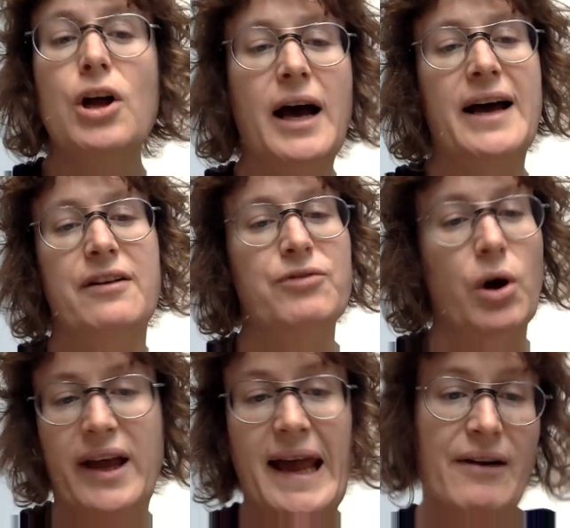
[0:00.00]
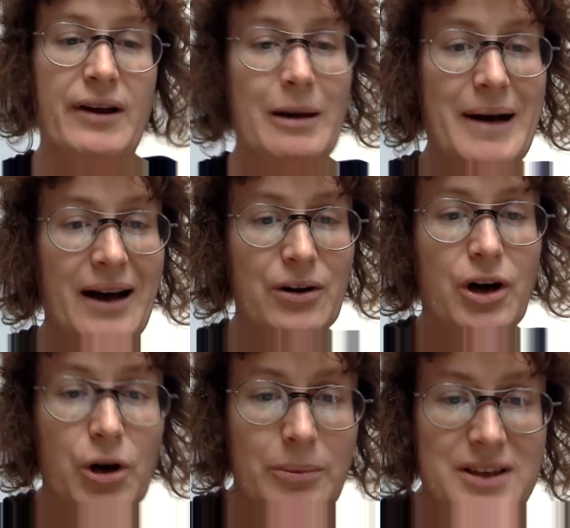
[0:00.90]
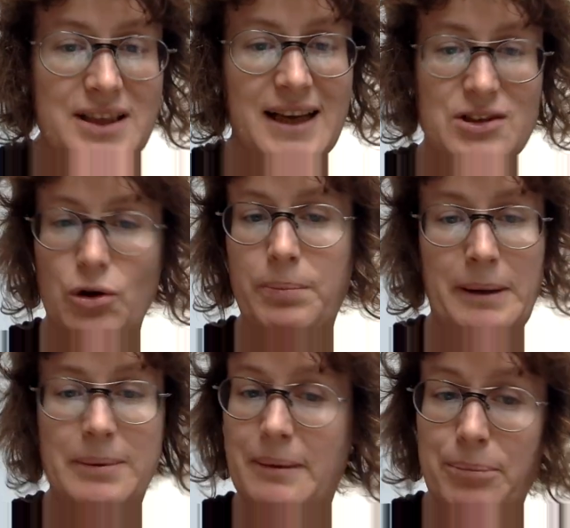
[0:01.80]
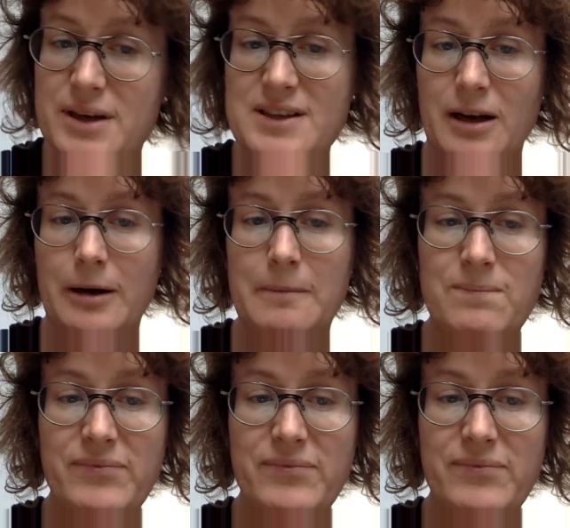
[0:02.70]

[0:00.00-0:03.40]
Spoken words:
and of not caring about homeless kids or people in prison.